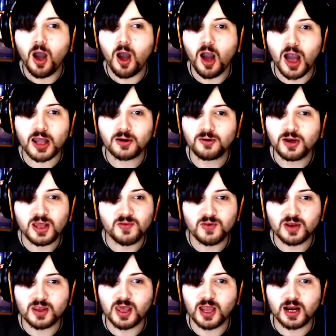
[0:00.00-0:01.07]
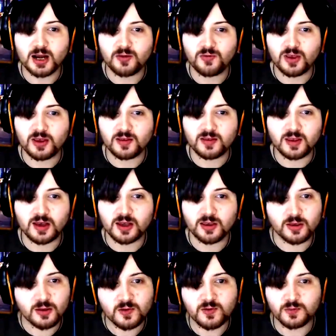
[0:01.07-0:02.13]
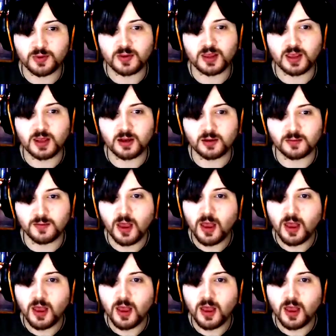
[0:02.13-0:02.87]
I don't even care if he has the I Q of a potato.